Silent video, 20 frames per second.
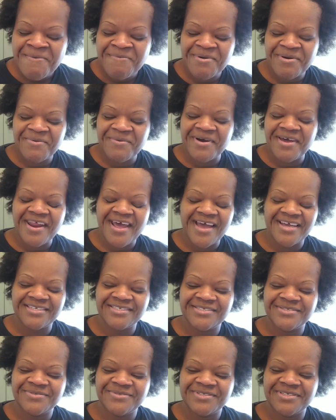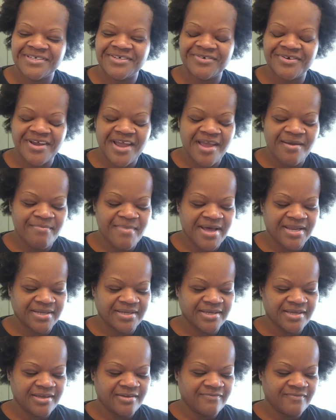But what I do to create my
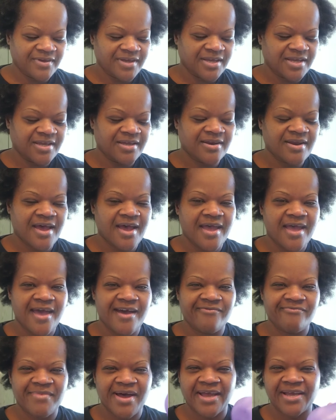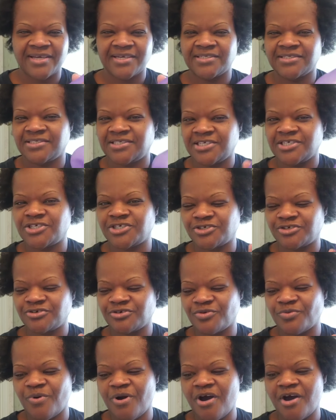leave-in, I have my
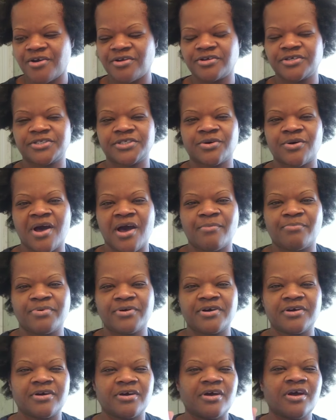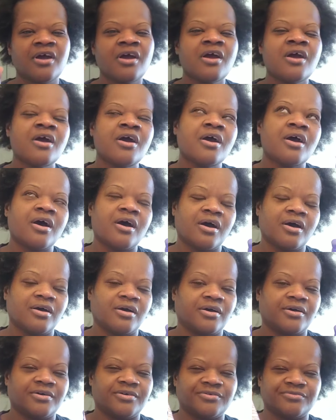conditioner water, so I put
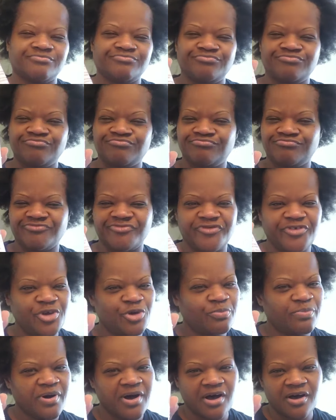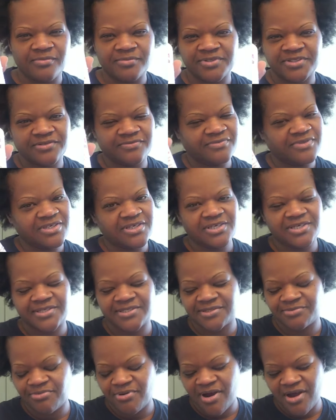a few pumps of
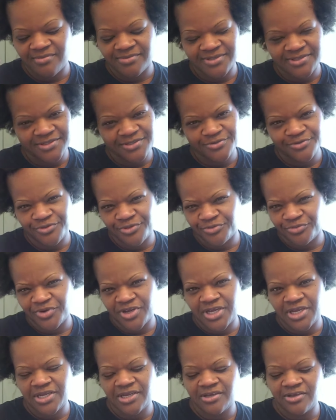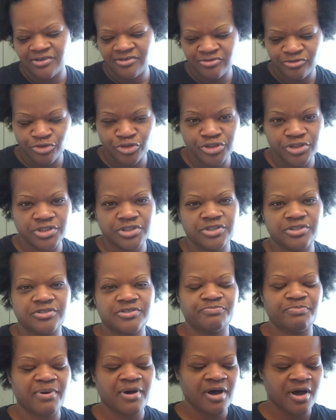this, probably 2-3
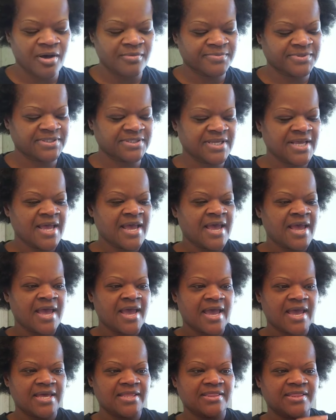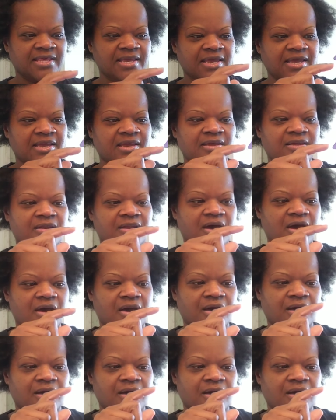good pumps, and then